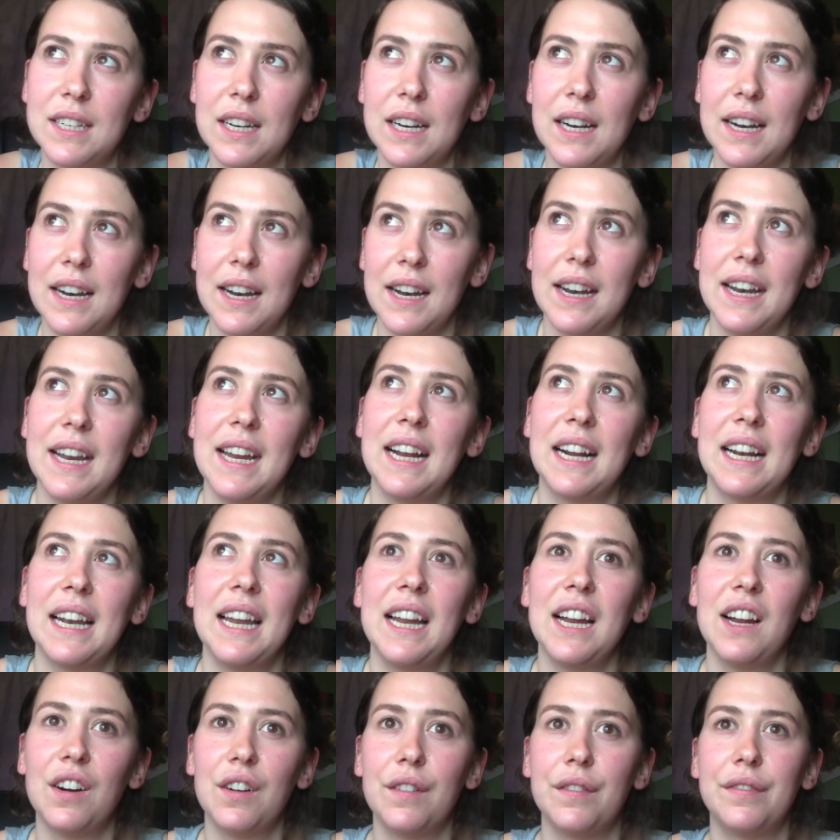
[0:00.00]
still an
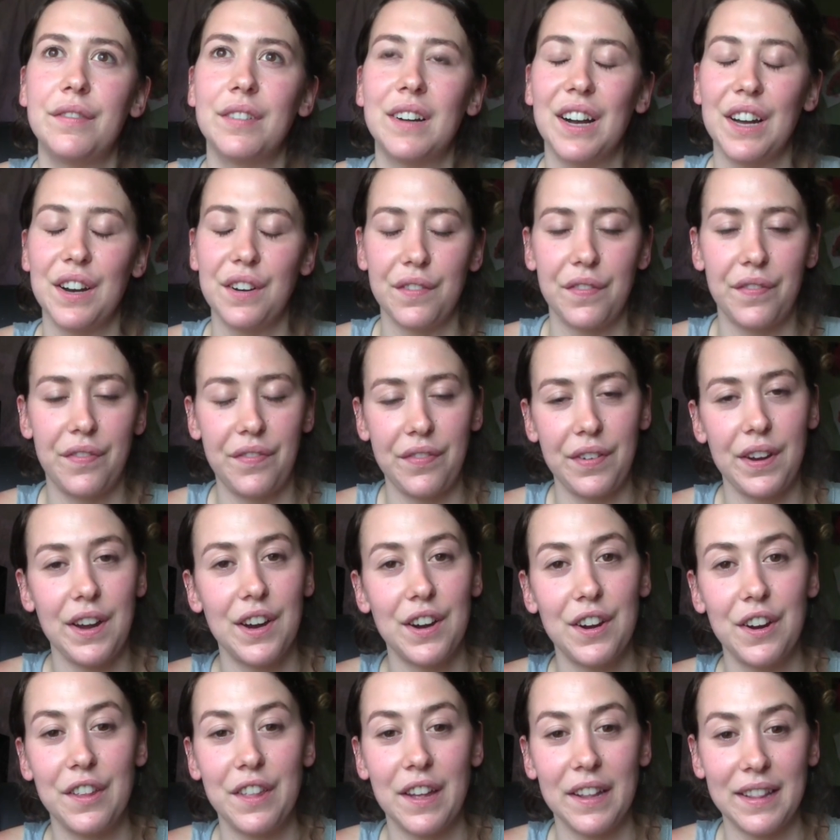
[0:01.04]
inkling of kind of
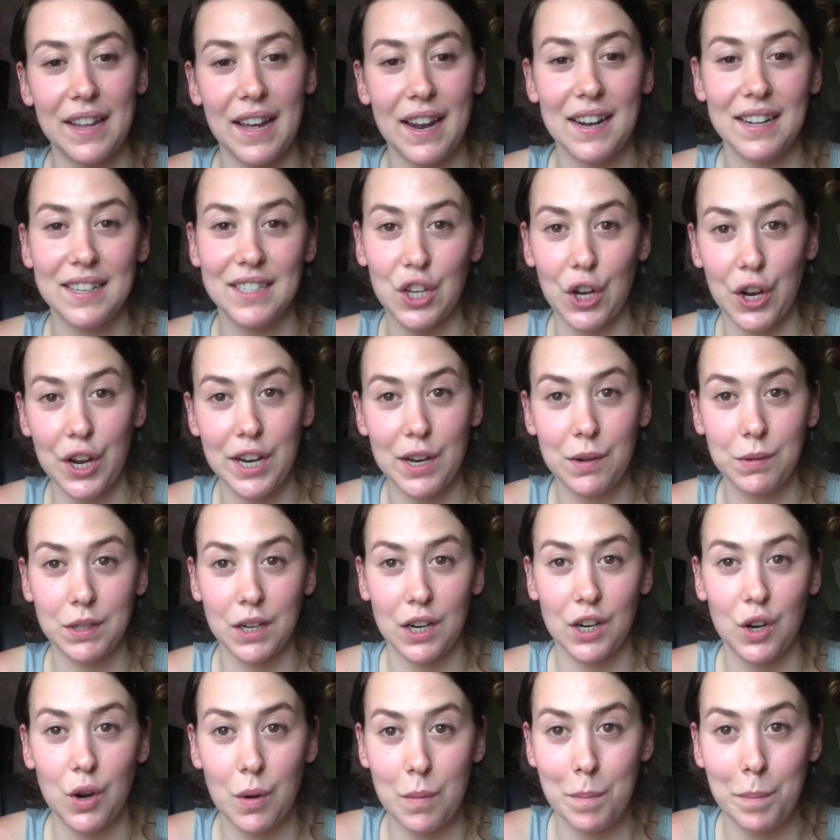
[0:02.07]
fear that anxiety was
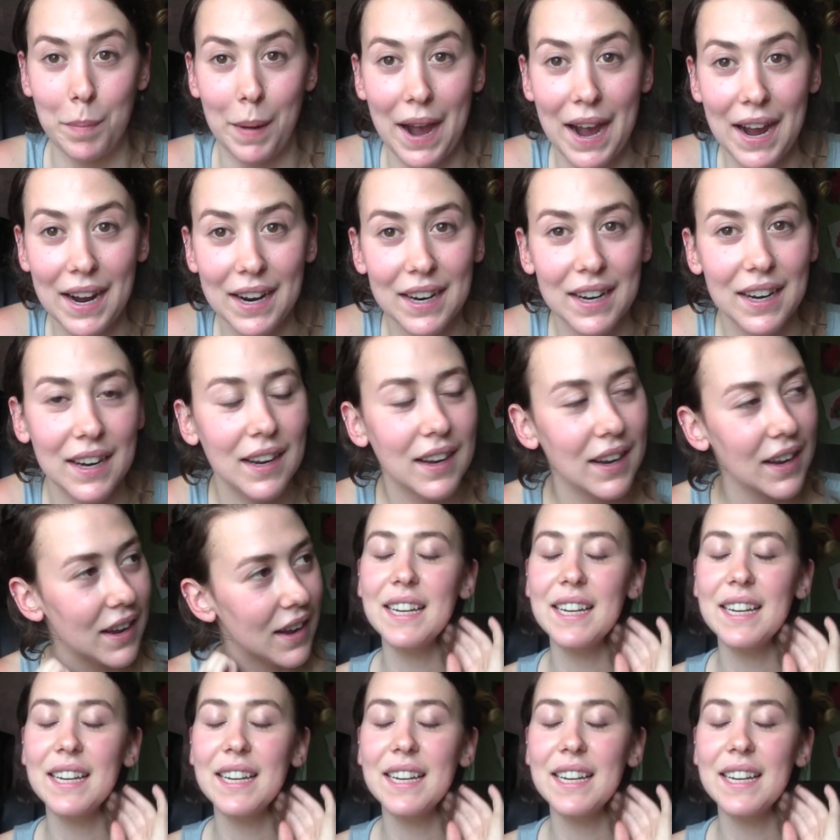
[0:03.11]
going to come back.